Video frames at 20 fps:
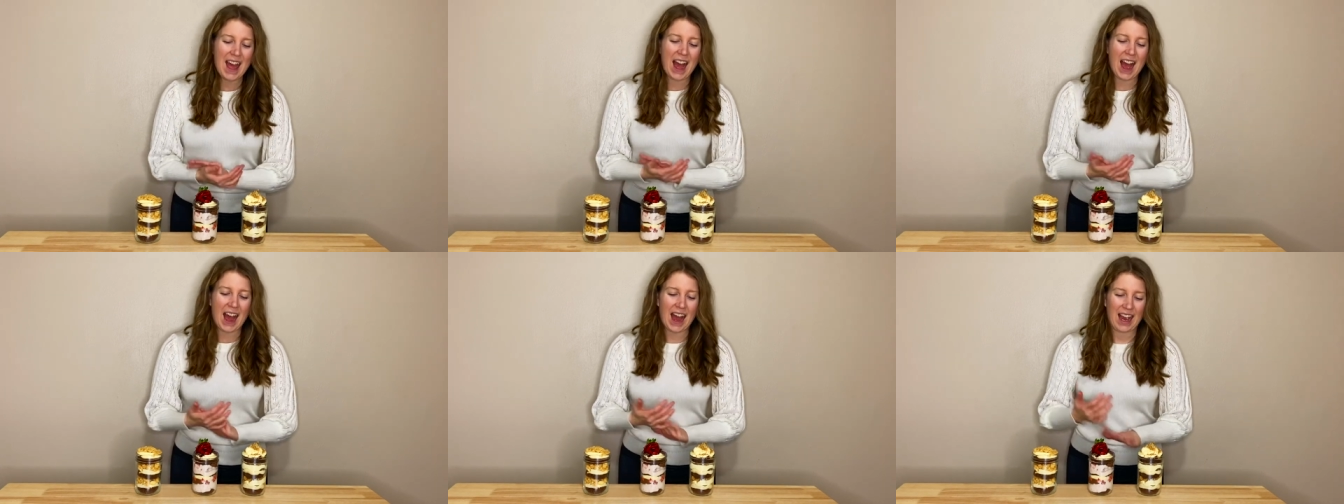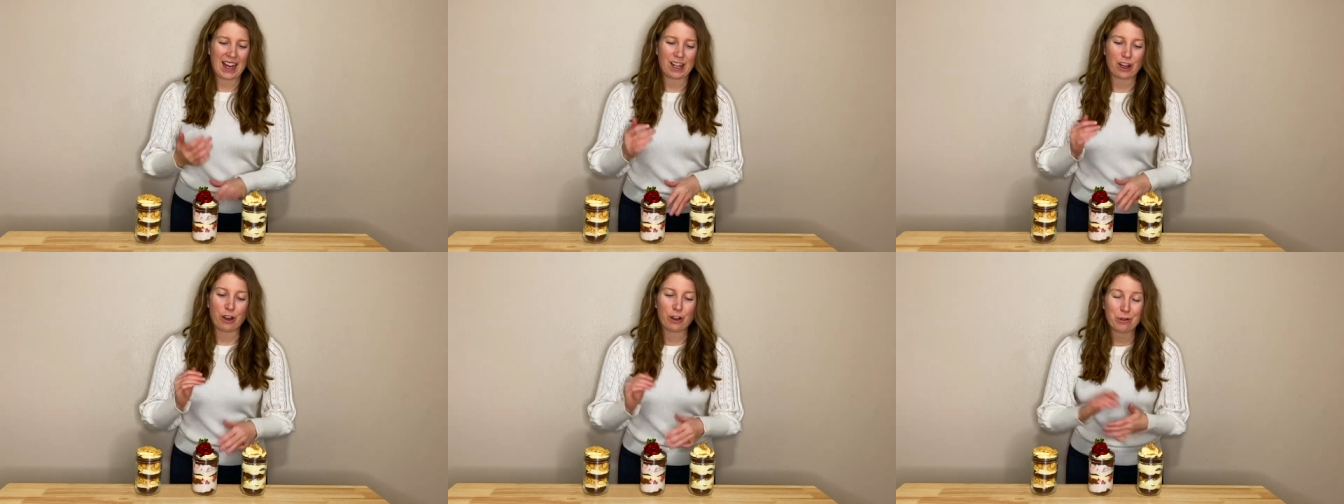I
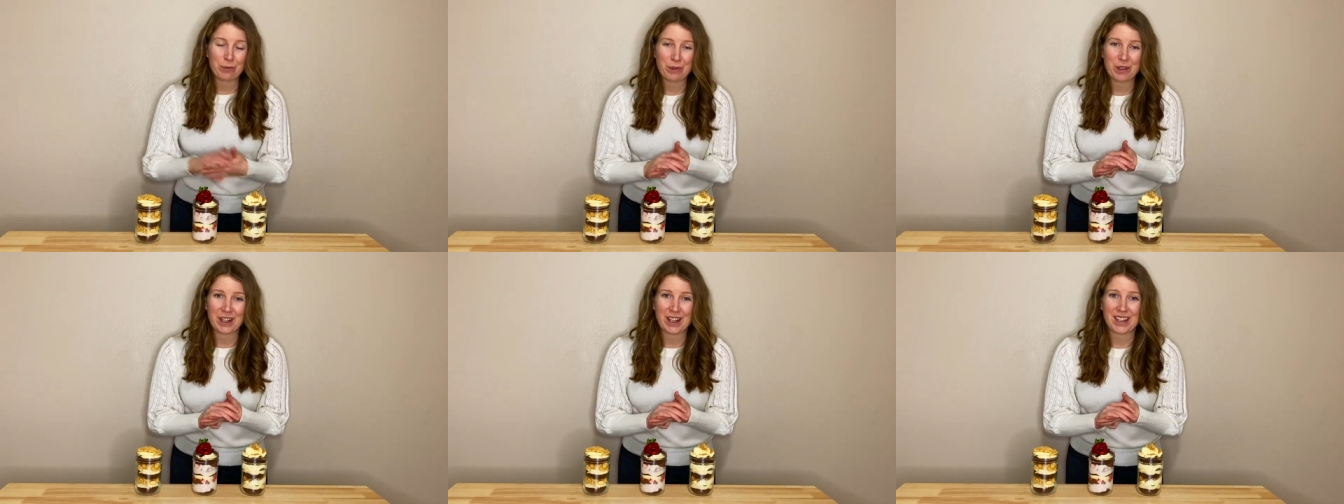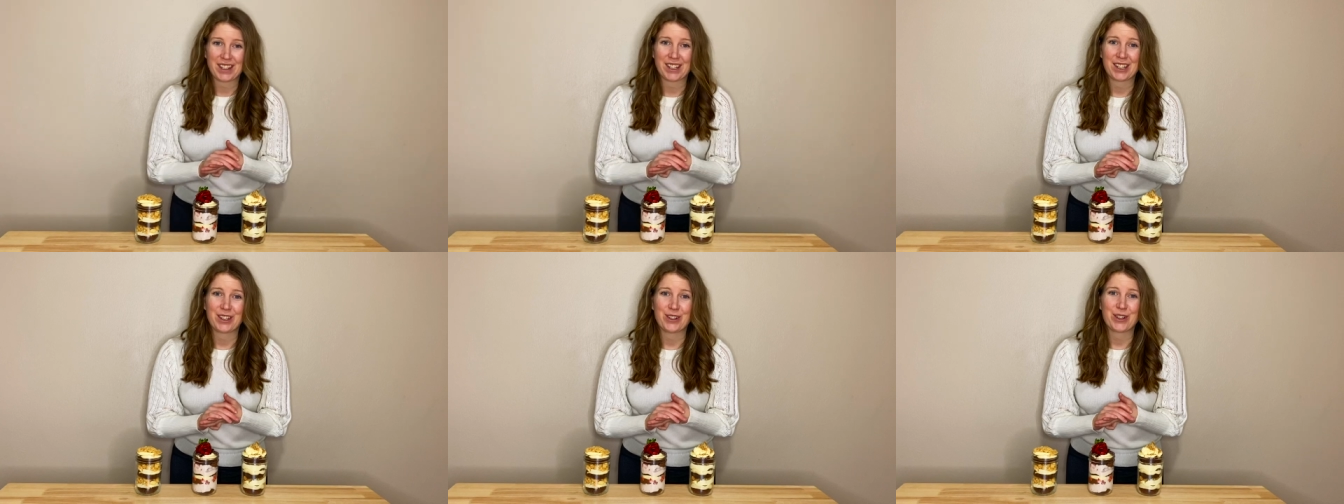hope you
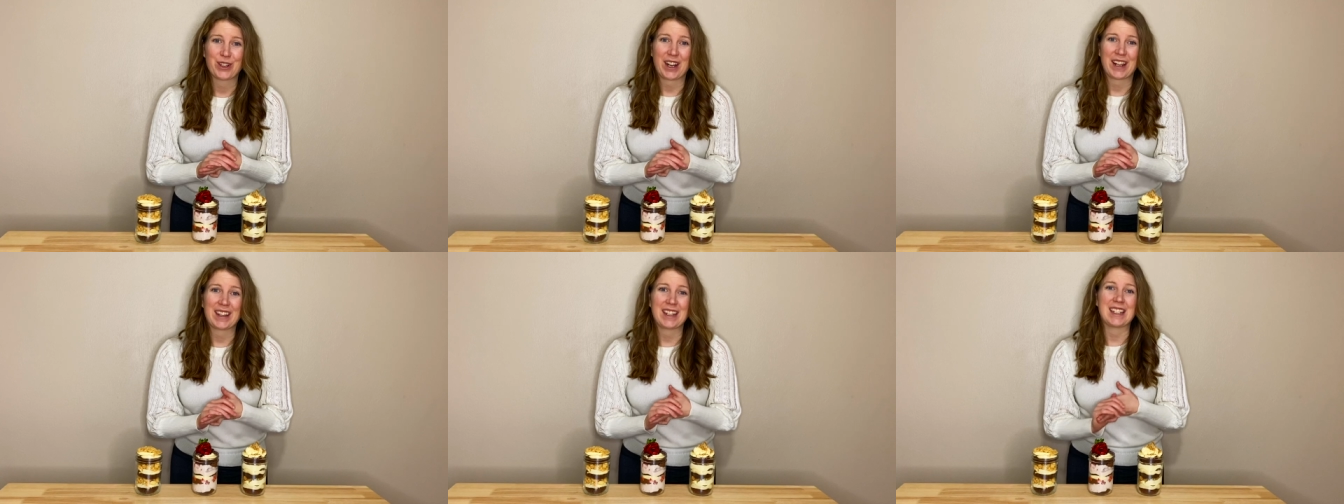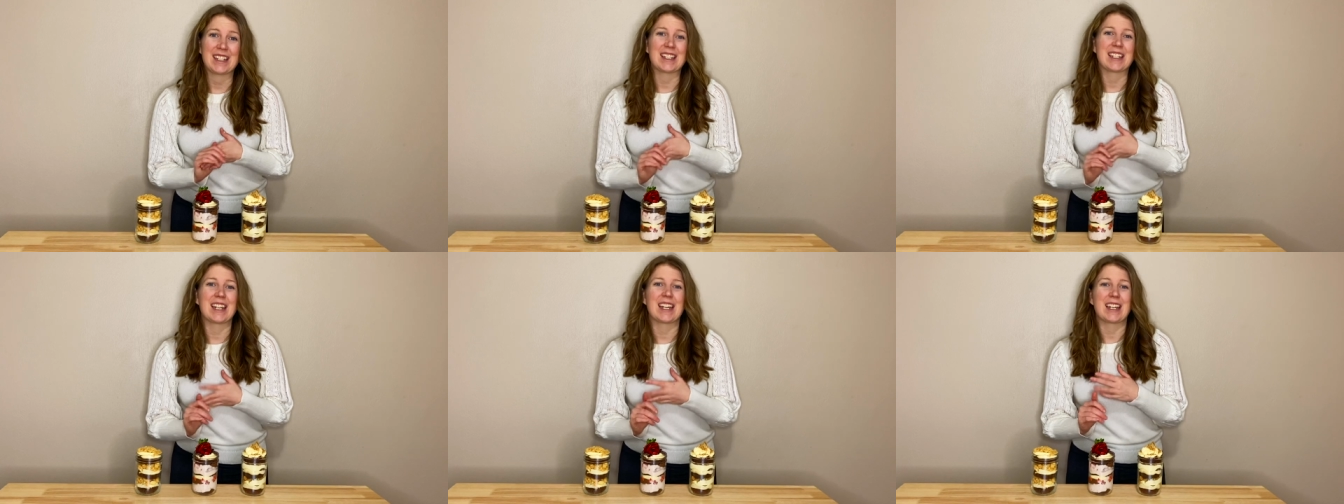guys do try
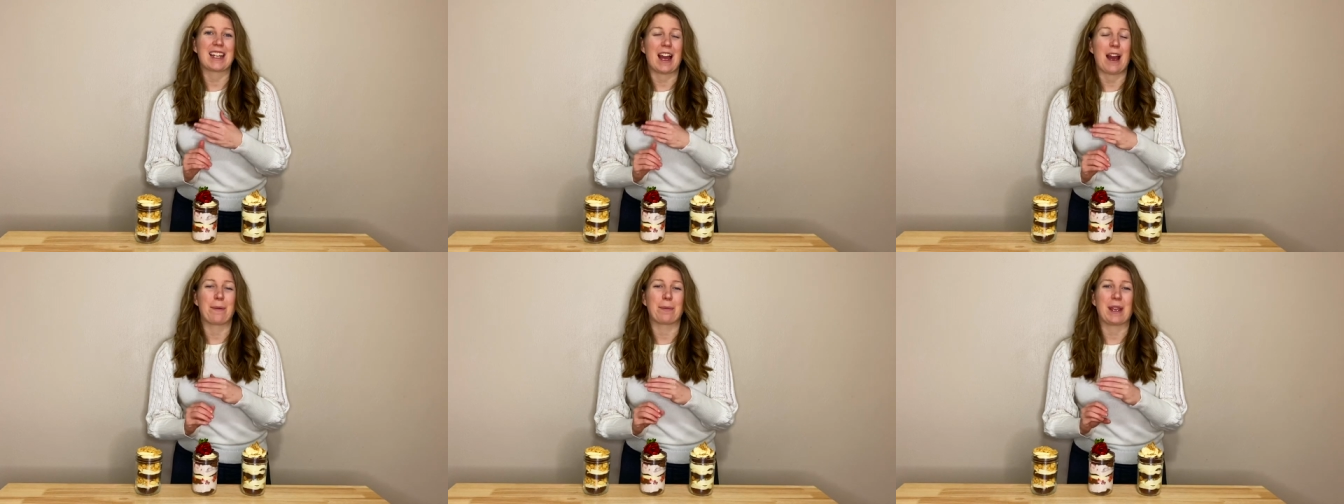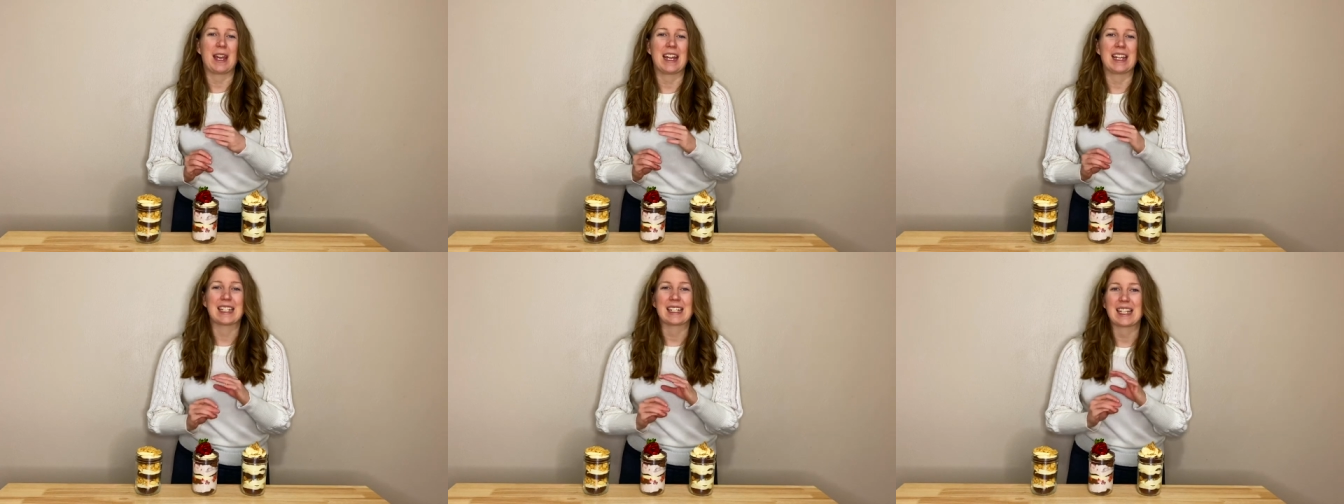these
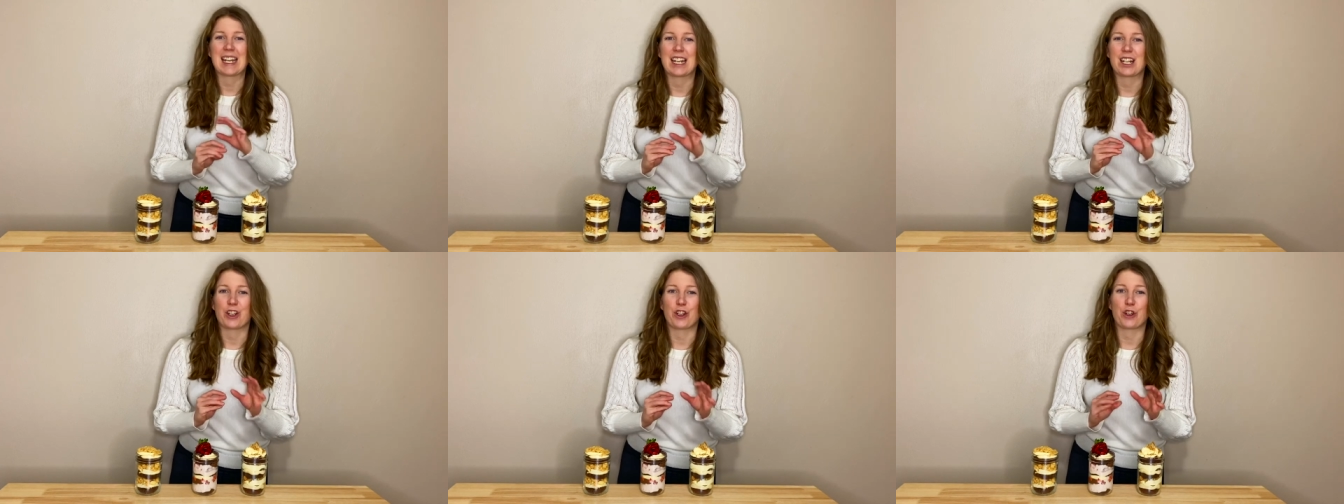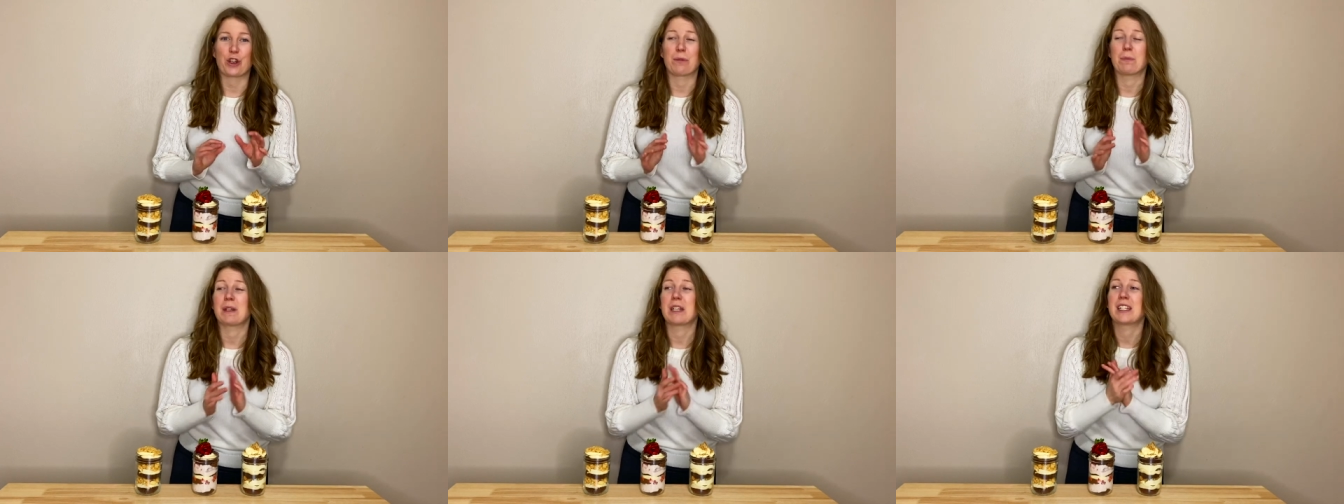cupcakes in a
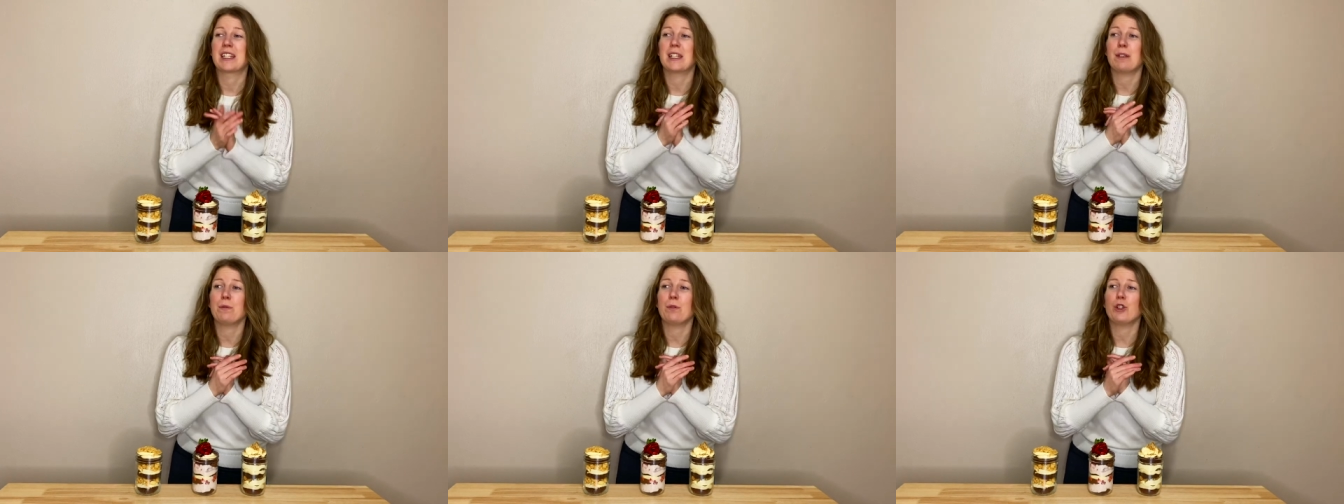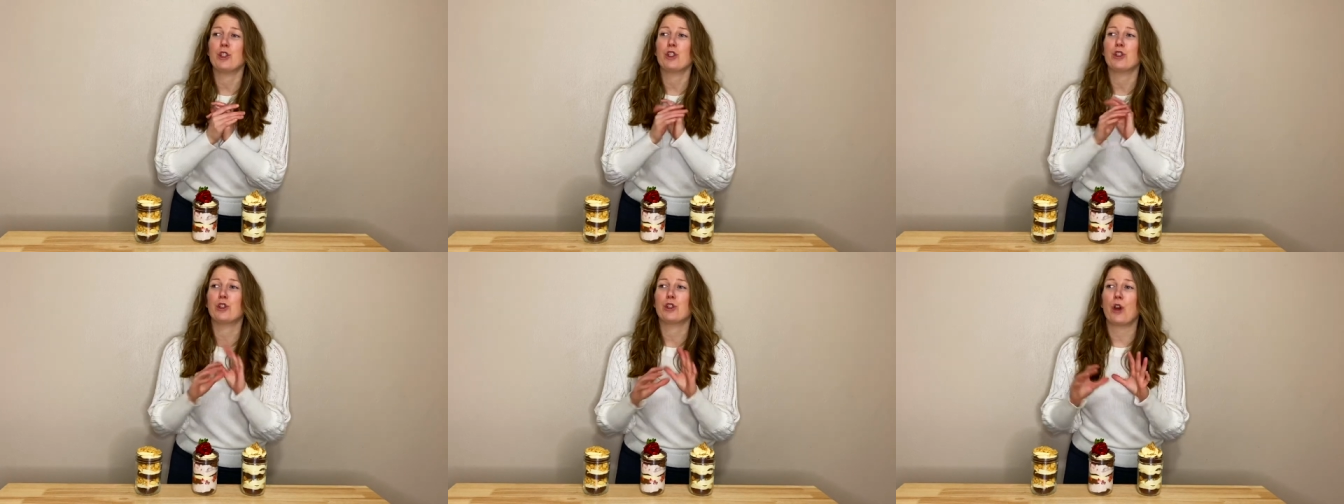jar because they were
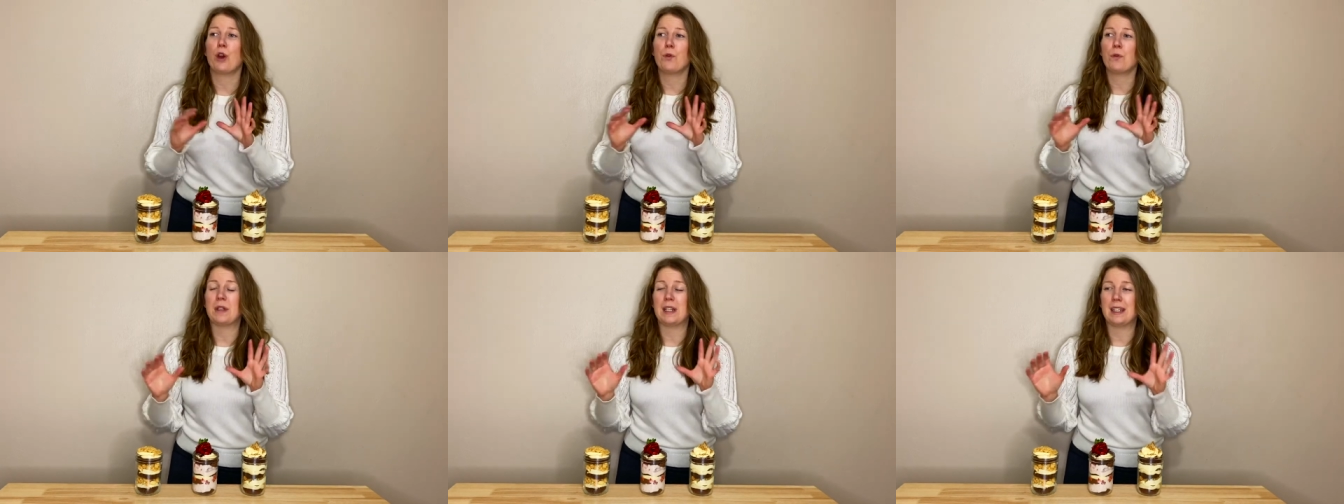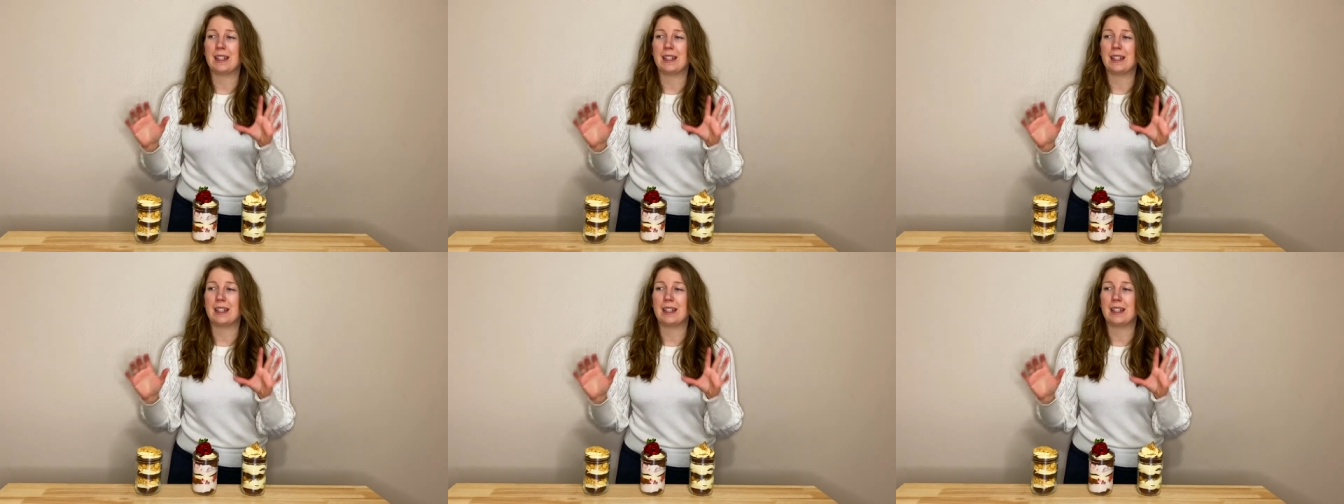so